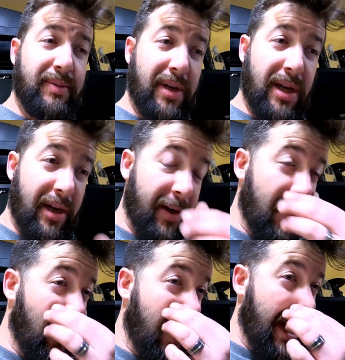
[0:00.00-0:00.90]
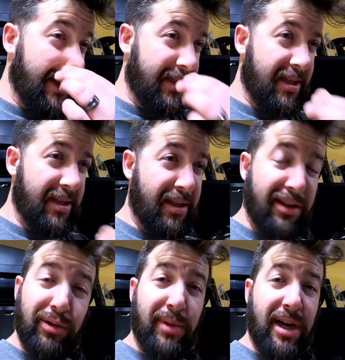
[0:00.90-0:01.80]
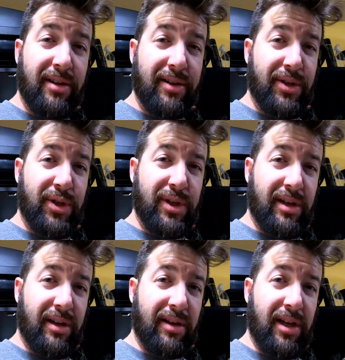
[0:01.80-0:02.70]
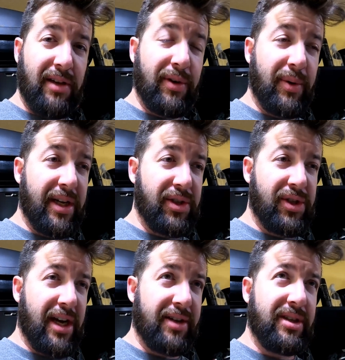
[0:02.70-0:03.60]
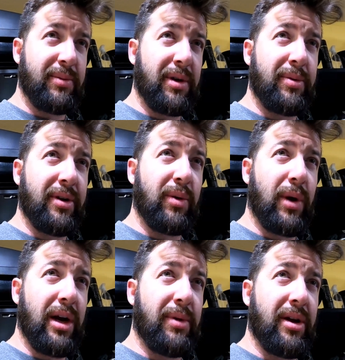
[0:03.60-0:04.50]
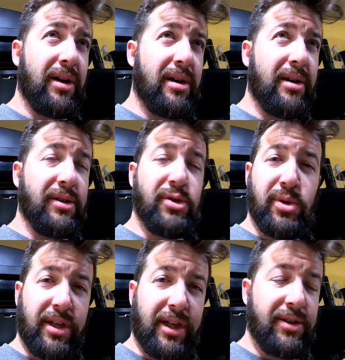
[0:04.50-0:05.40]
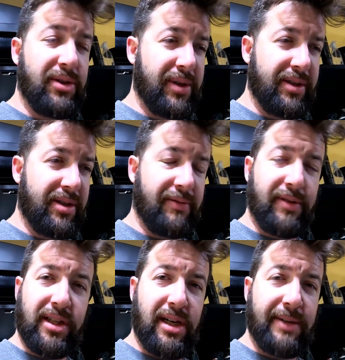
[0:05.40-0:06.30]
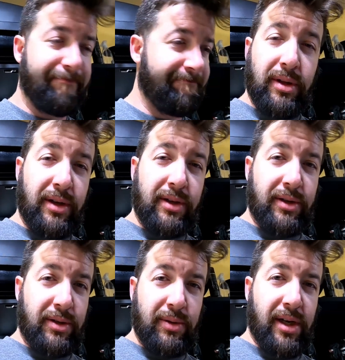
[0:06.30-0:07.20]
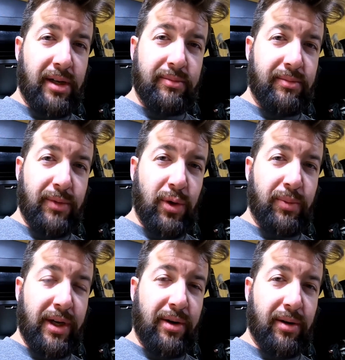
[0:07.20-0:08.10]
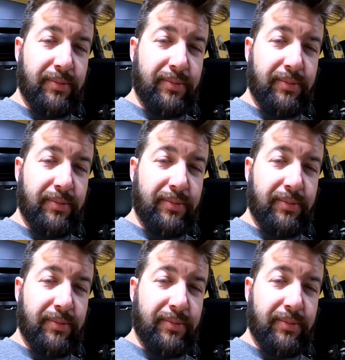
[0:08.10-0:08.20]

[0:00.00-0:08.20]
no accident, low mileage Evo 8 chassis by putting a wide body on and drilling into it and stuff like that, you clearly do not know my car.